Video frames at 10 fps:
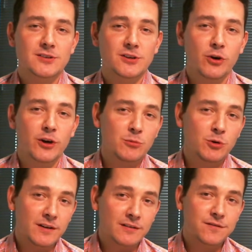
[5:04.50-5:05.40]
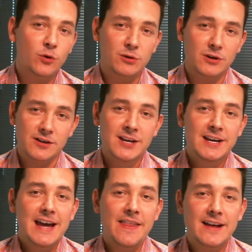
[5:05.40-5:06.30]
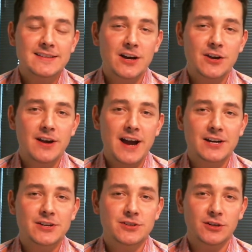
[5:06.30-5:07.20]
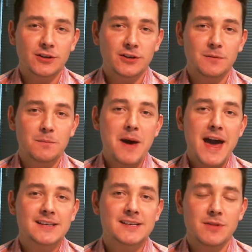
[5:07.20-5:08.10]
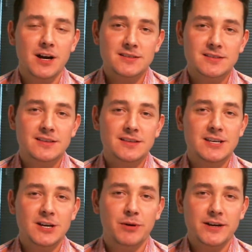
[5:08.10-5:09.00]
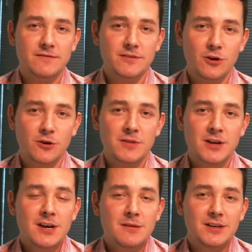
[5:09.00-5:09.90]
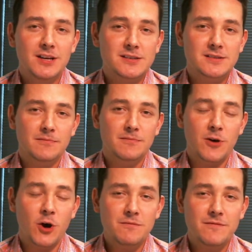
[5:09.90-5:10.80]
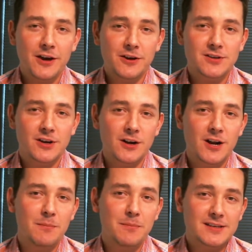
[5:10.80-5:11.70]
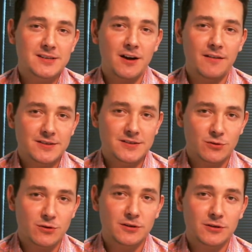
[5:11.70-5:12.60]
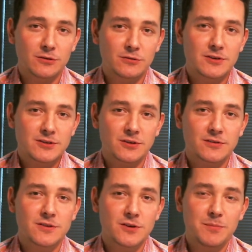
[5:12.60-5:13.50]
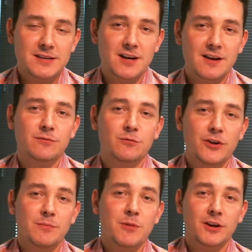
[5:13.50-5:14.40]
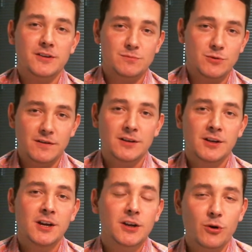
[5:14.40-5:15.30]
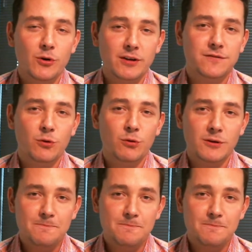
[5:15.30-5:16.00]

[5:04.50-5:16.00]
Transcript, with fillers: are going moving forward. And that's how you're actually going to maximize the sale price of your home because home values are not based off historical results. They're based off where the market's moving going forward.